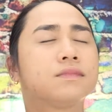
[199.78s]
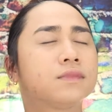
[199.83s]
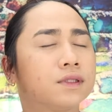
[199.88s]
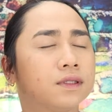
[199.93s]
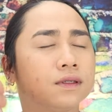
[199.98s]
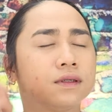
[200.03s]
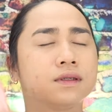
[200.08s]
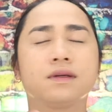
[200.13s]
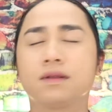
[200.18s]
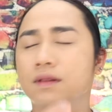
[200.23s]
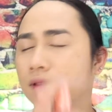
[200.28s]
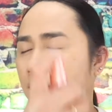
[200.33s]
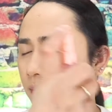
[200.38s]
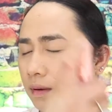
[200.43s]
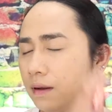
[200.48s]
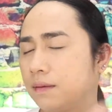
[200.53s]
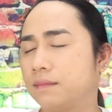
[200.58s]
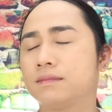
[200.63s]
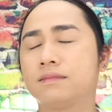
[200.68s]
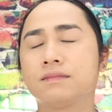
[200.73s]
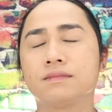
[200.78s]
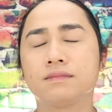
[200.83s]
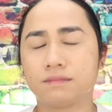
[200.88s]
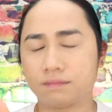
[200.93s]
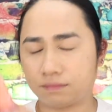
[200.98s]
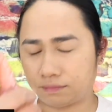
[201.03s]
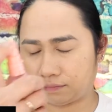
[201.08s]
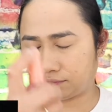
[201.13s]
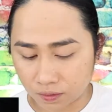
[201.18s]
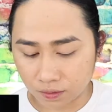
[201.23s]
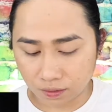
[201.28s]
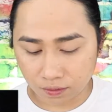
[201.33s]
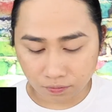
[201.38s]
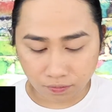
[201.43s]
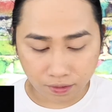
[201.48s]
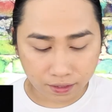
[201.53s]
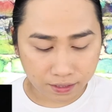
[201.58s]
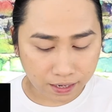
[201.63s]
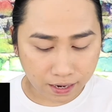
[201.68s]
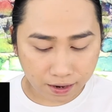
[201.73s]
to shut them up.
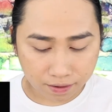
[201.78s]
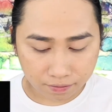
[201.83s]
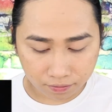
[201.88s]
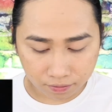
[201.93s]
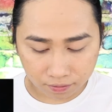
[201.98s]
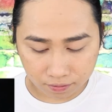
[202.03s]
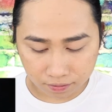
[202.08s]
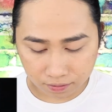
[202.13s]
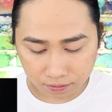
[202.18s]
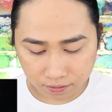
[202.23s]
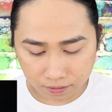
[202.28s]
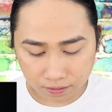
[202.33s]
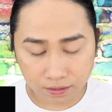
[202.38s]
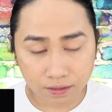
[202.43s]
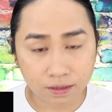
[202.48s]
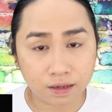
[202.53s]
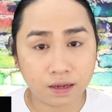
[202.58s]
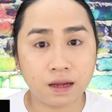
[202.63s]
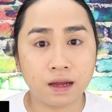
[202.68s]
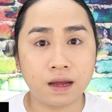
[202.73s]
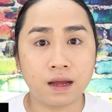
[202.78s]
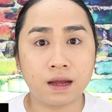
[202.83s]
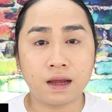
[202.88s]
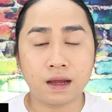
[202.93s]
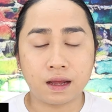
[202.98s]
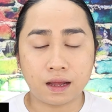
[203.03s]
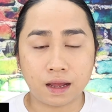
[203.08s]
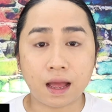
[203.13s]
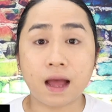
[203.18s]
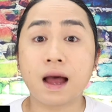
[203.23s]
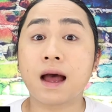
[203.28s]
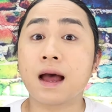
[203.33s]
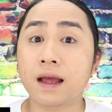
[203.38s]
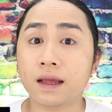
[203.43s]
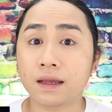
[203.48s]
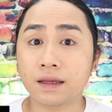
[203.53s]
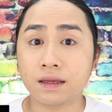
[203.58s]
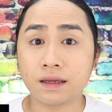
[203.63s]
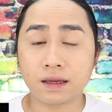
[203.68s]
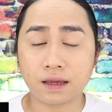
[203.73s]
Right now,
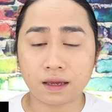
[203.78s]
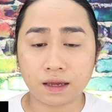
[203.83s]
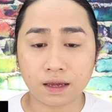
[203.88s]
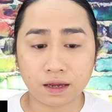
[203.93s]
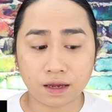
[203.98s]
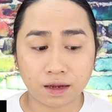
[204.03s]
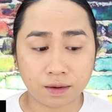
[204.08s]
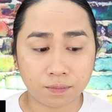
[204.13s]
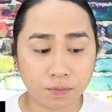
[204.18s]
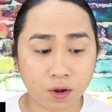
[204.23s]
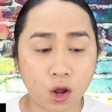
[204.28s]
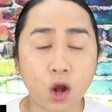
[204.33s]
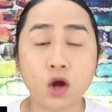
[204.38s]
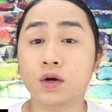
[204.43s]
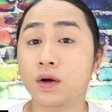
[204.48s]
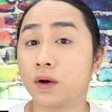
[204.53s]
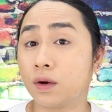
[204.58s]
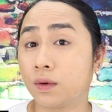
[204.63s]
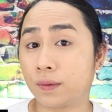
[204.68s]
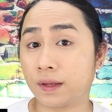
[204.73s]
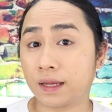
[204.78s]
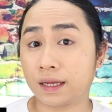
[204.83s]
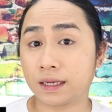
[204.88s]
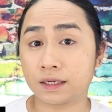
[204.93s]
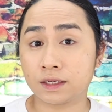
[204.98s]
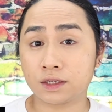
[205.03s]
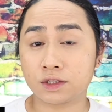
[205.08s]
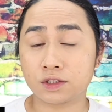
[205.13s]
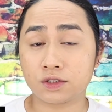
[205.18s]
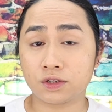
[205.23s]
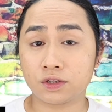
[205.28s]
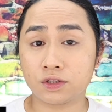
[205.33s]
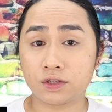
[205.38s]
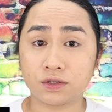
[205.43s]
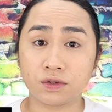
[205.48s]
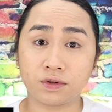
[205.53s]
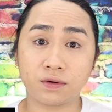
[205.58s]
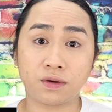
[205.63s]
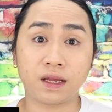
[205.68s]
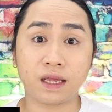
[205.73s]
I am going to
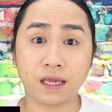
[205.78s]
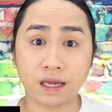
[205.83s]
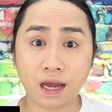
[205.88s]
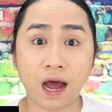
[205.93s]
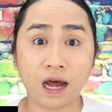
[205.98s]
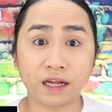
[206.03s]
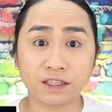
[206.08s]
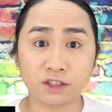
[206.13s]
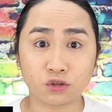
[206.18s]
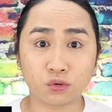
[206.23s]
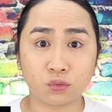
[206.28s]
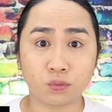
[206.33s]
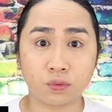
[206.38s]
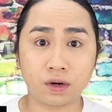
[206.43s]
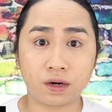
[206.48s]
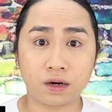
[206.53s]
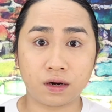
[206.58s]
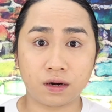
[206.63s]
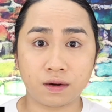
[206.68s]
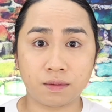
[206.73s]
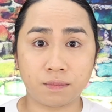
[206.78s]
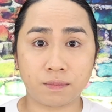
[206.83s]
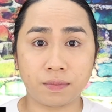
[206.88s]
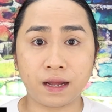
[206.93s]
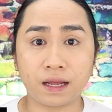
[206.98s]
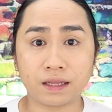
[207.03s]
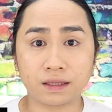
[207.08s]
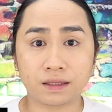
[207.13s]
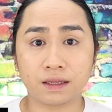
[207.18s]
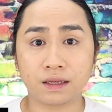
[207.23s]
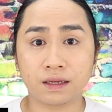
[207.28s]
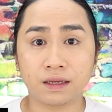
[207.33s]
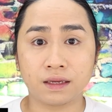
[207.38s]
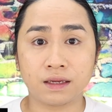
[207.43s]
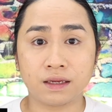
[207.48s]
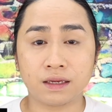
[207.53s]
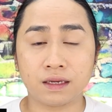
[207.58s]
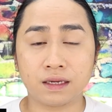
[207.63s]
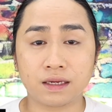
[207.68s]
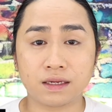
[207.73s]
do a contour, but
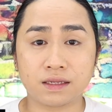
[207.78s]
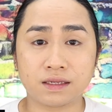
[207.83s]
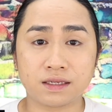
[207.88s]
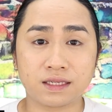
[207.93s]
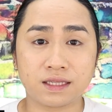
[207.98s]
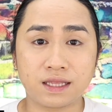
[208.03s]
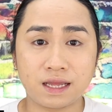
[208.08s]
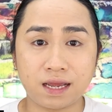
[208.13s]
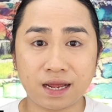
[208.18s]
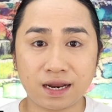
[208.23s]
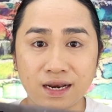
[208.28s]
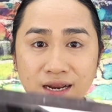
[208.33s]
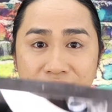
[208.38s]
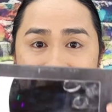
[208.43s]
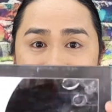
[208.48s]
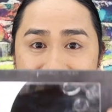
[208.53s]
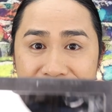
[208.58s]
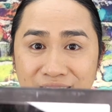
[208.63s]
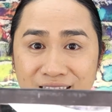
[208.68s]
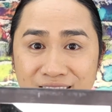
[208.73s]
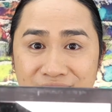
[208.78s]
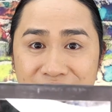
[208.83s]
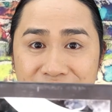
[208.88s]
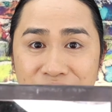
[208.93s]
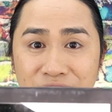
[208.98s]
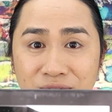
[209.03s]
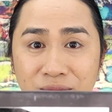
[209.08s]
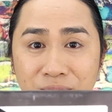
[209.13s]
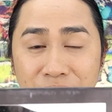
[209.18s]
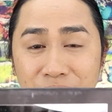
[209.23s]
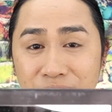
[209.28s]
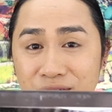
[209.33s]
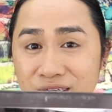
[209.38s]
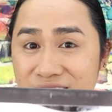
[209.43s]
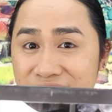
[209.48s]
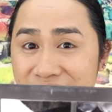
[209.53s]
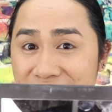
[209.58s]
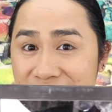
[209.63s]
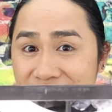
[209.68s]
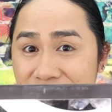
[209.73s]
instead, nandyan yung mirror
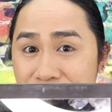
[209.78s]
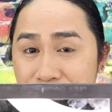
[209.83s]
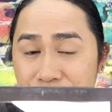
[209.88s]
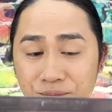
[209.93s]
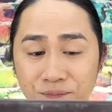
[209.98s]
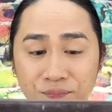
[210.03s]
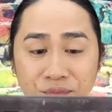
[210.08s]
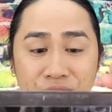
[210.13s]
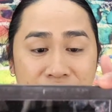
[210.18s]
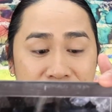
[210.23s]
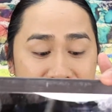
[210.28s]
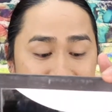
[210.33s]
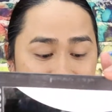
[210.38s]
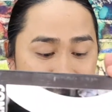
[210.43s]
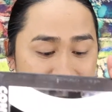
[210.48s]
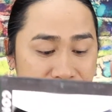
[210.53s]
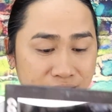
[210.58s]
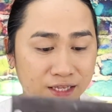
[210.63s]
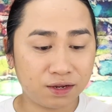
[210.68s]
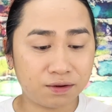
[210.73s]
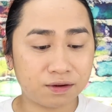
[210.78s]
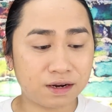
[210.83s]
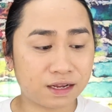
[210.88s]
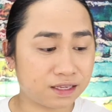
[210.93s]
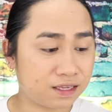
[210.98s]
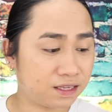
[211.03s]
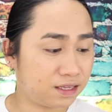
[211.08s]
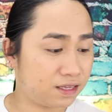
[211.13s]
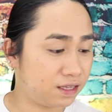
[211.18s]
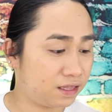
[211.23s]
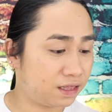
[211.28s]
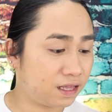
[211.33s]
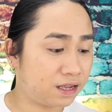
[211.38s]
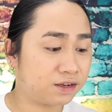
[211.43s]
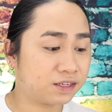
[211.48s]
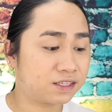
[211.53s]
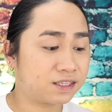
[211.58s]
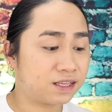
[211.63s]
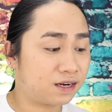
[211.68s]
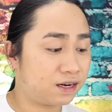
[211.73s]
sa harap. Hindi ko nakikita
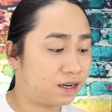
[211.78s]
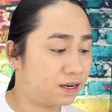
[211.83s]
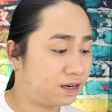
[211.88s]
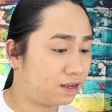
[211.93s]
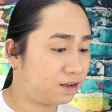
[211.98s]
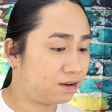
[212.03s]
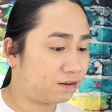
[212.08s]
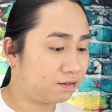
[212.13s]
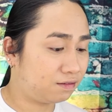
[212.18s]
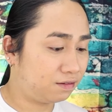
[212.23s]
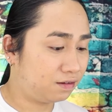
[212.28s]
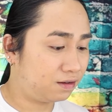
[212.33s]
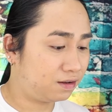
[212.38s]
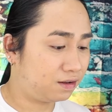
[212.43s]
yung sarili ko.